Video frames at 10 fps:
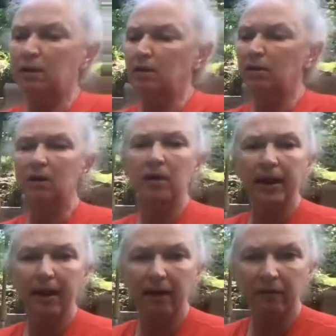our little
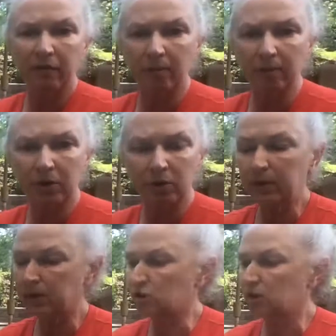egg from 2
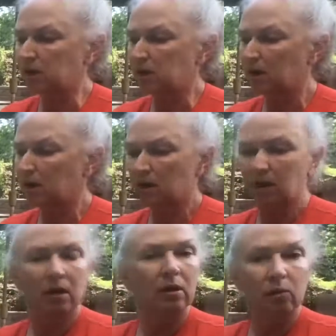inches,
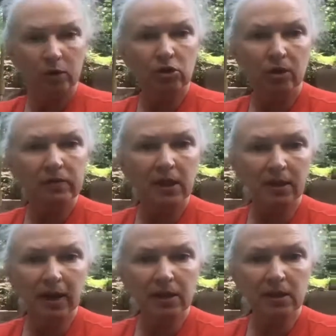we should have seen
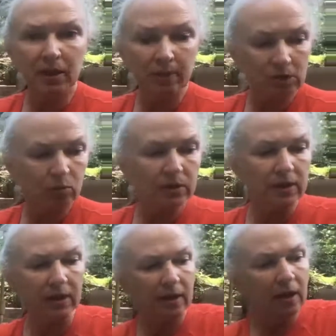less damage, and we
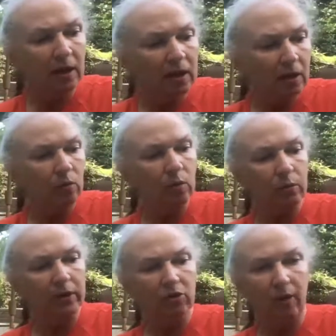did. When
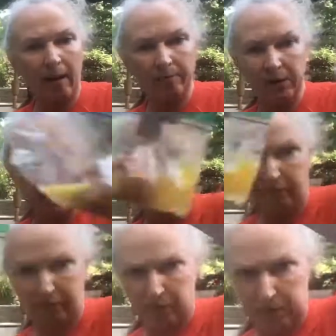we dropped it
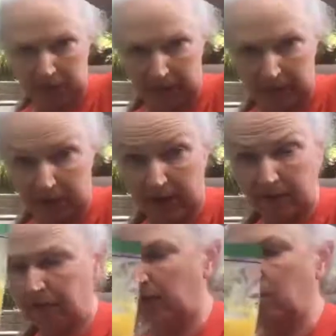from 7 or 8 feet,